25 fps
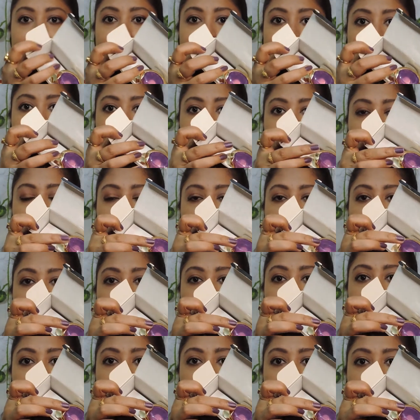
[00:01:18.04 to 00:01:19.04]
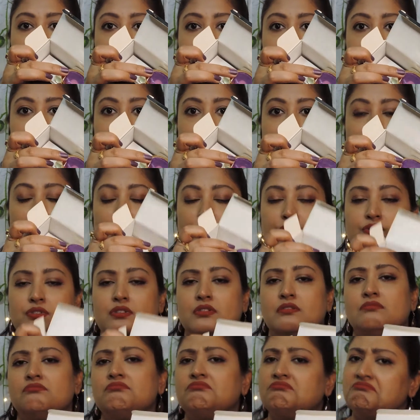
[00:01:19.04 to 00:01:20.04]
this is how your fragrance is
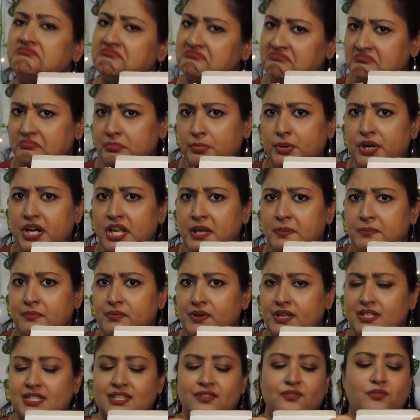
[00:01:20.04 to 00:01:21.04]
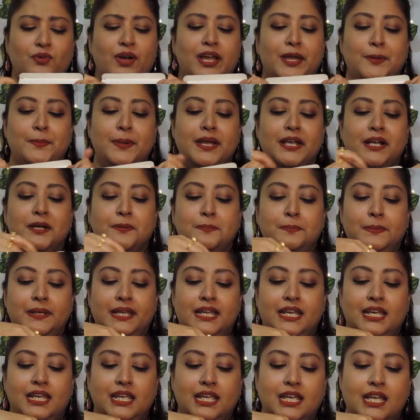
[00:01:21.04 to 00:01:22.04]
housed. Pretty impressive. Why am I
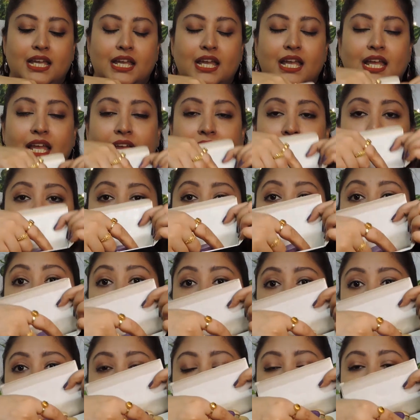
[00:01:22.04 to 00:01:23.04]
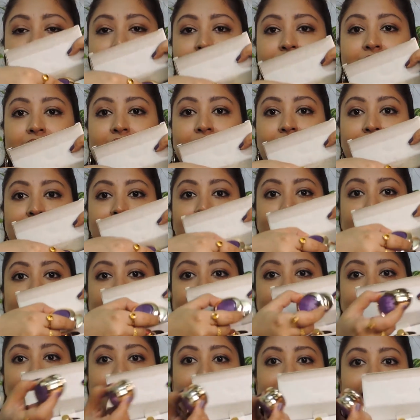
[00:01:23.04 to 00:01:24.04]
complaining? Because the
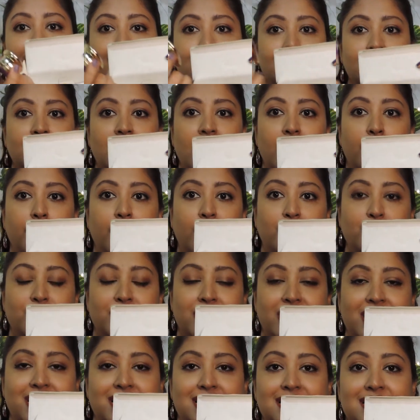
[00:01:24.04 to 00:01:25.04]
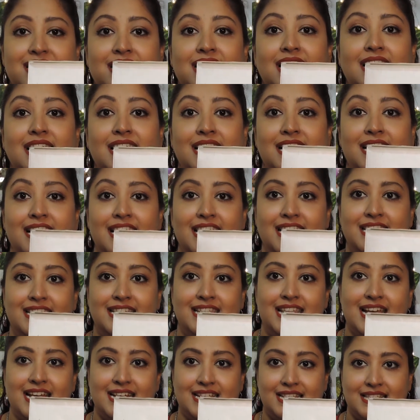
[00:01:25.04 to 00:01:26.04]
fragrance doesn't come out. It is the
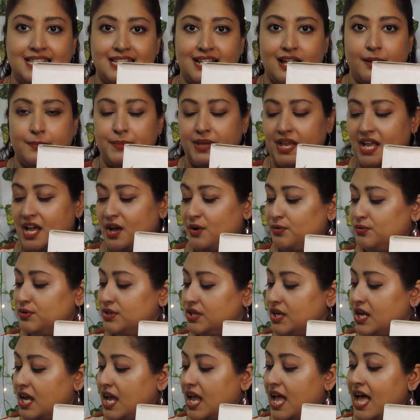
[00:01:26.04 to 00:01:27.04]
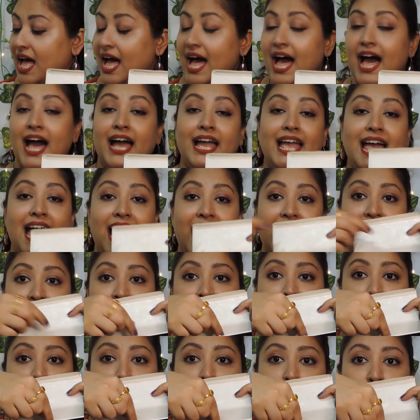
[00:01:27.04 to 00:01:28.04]
lid that is coming out. I
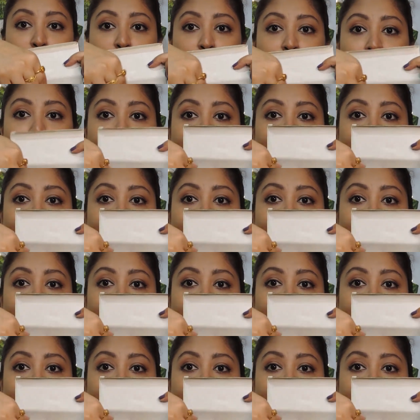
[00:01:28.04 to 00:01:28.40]
have to